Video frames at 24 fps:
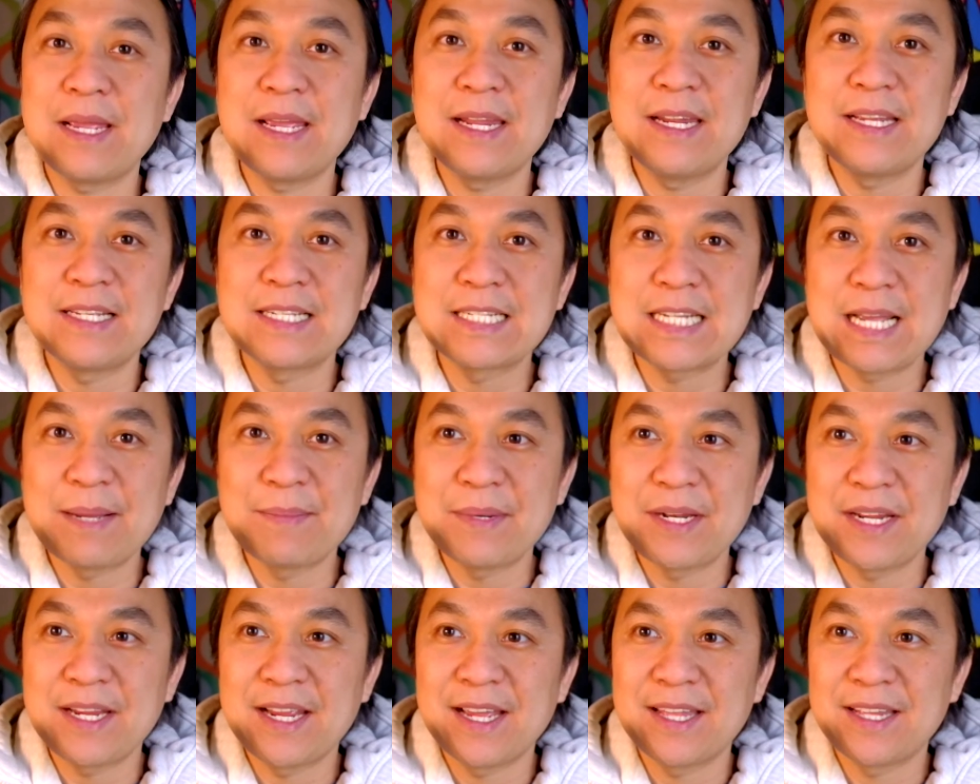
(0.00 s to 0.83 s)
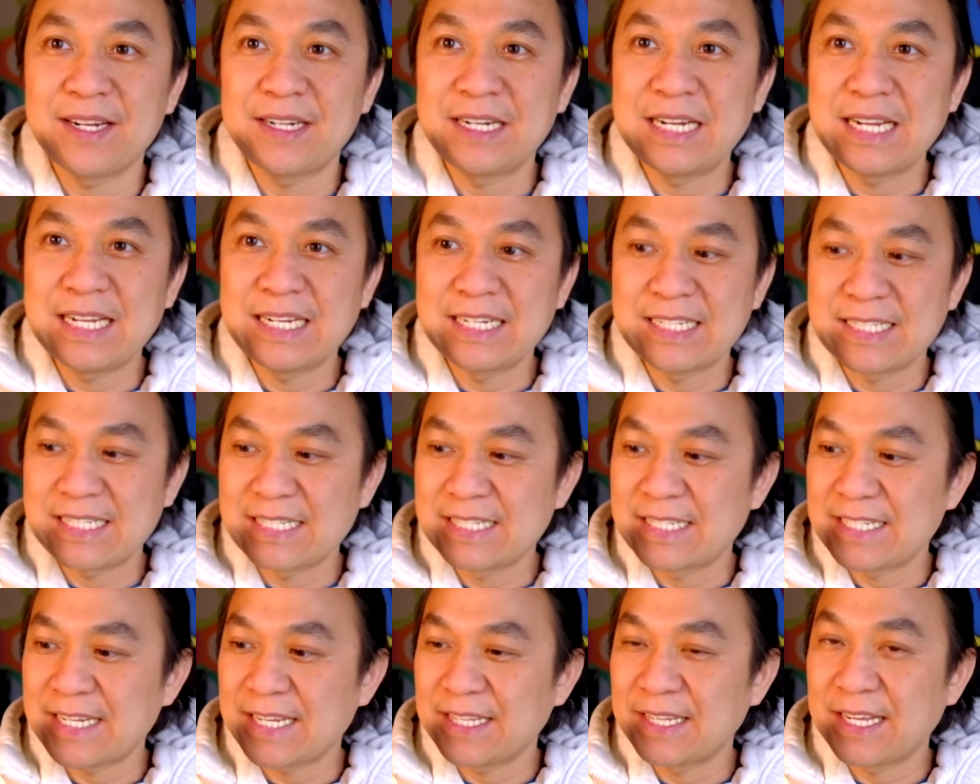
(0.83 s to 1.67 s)
It is coming together. It is
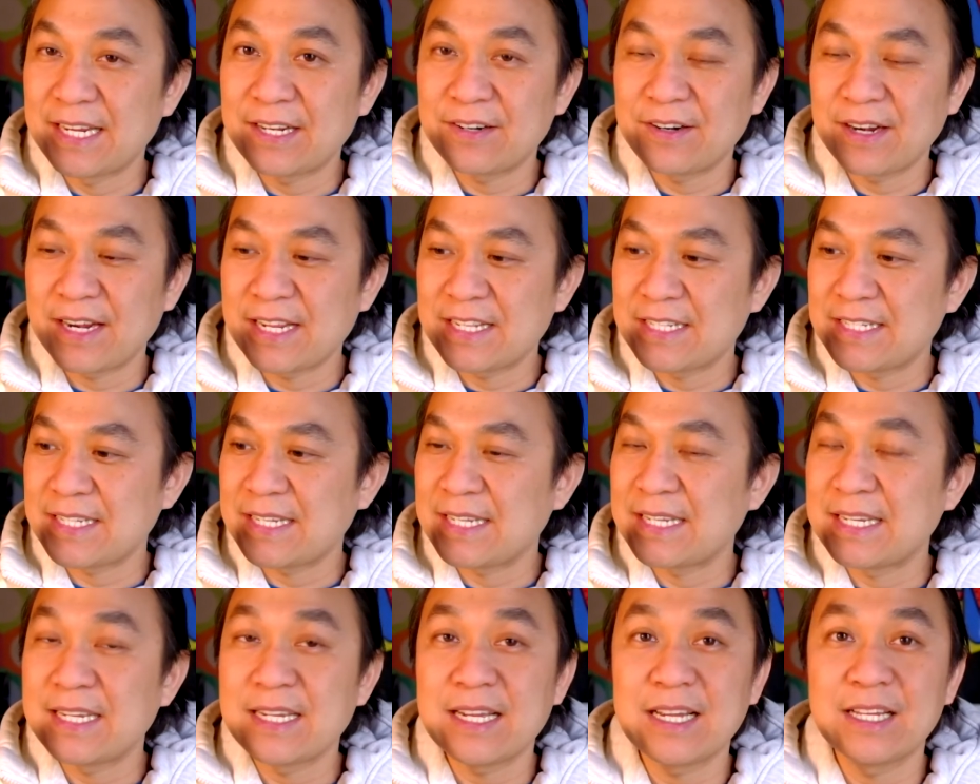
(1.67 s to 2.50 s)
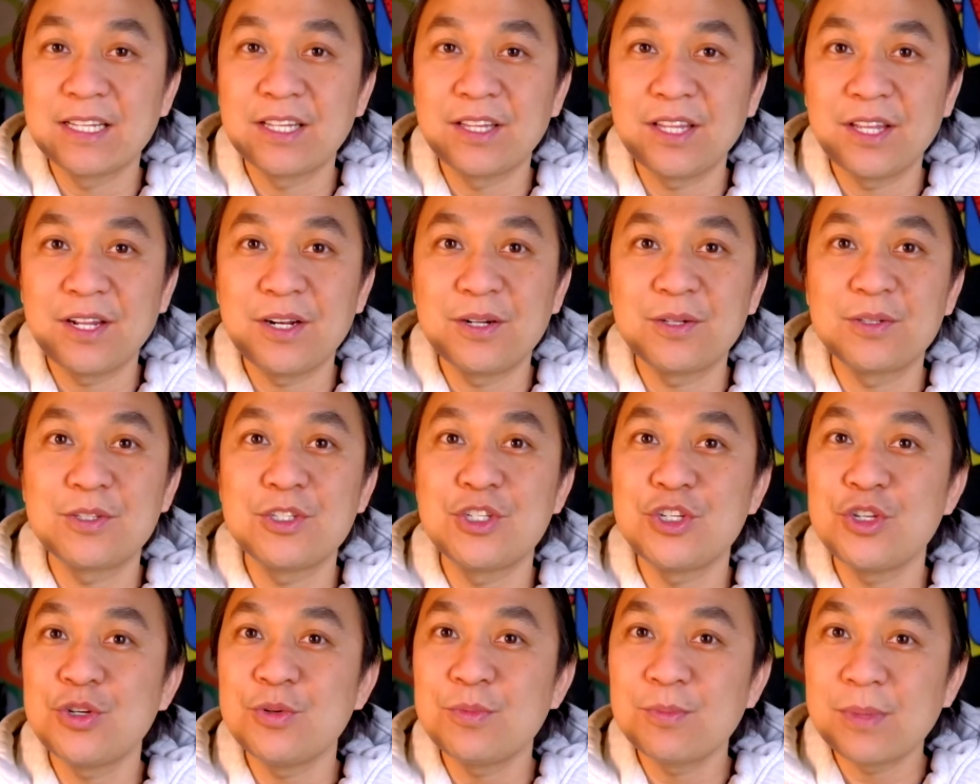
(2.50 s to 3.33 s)
insanely crazy. A little
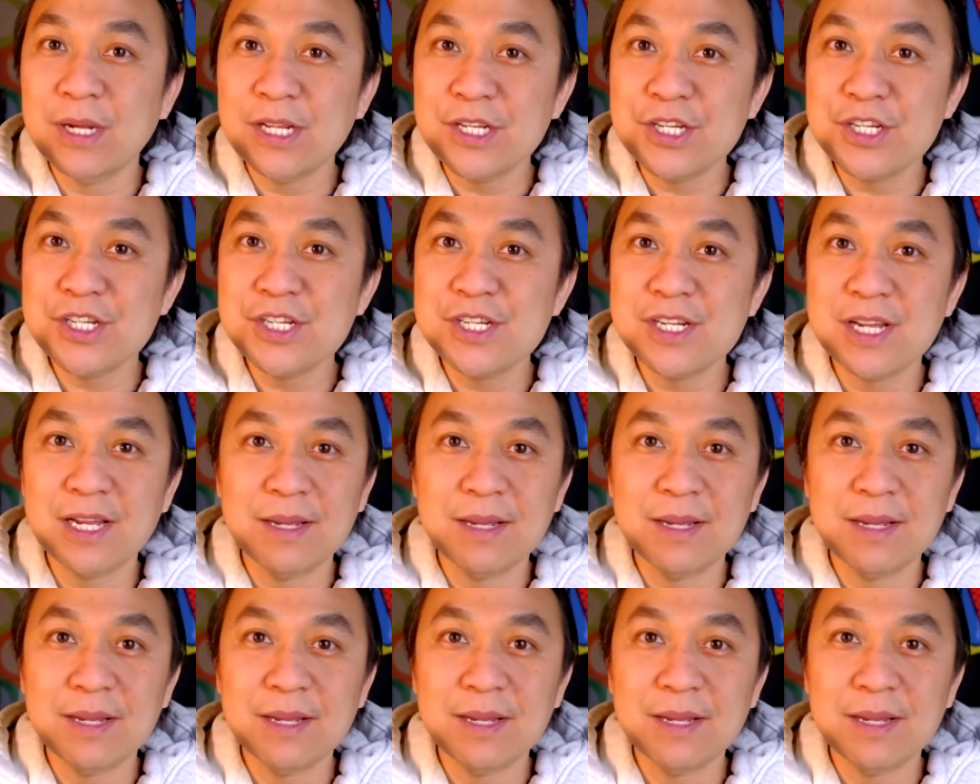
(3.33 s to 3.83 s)
too much.